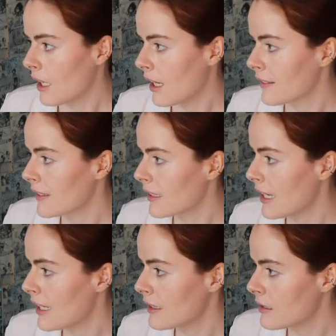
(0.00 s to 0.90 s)
And
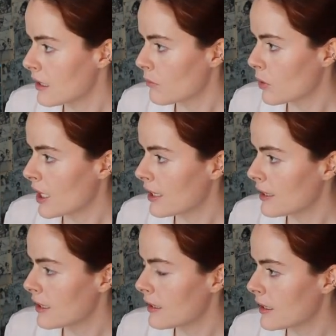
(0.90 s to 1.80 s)
again, what I
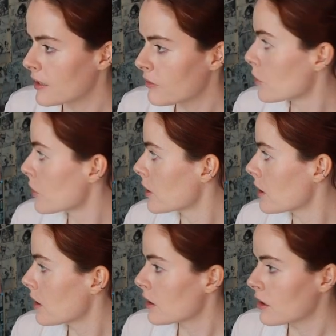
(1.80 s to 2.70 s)
did is for
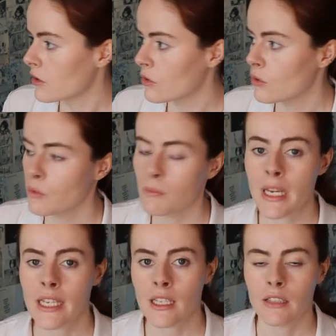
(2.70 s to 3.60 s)
the two
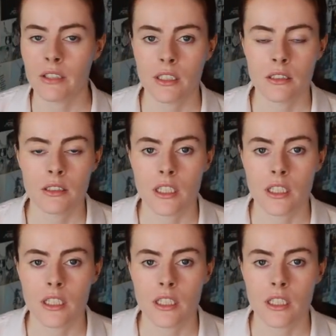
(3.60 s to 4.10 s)
main characters,